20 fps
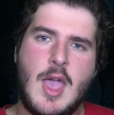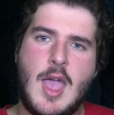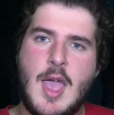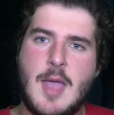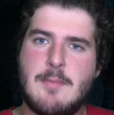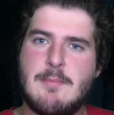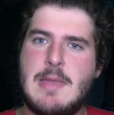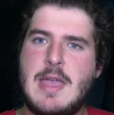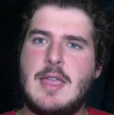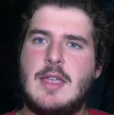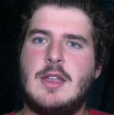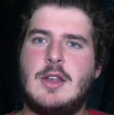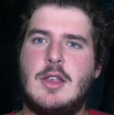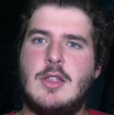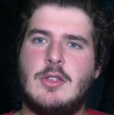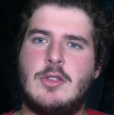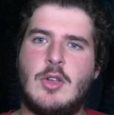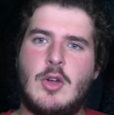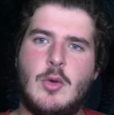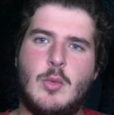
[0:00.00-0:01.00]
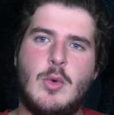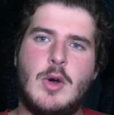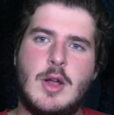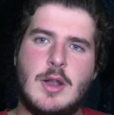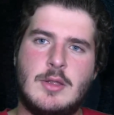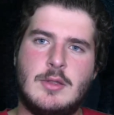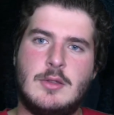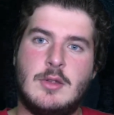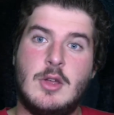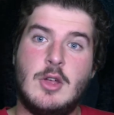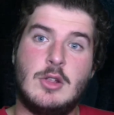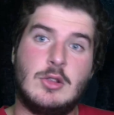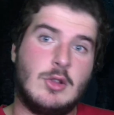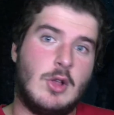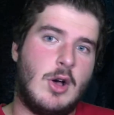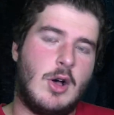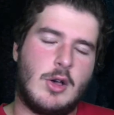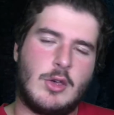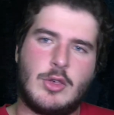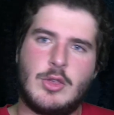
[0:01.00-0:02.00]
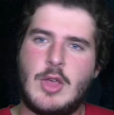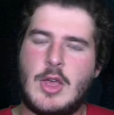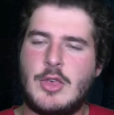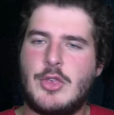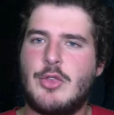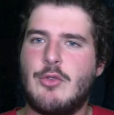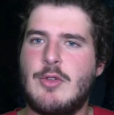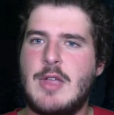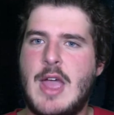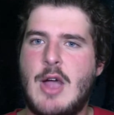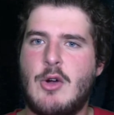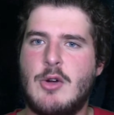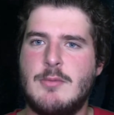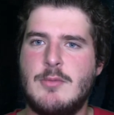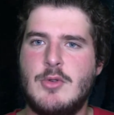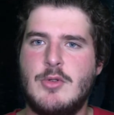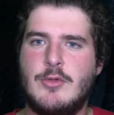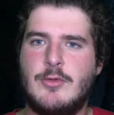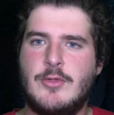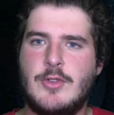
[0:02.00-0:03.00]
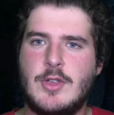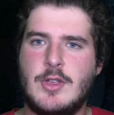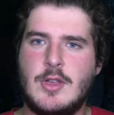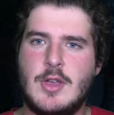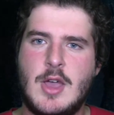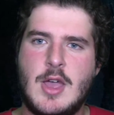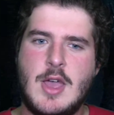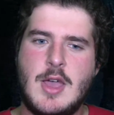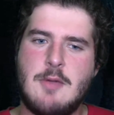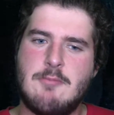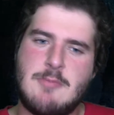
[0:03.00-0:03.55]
and make it into one long, like, 3-hour movie.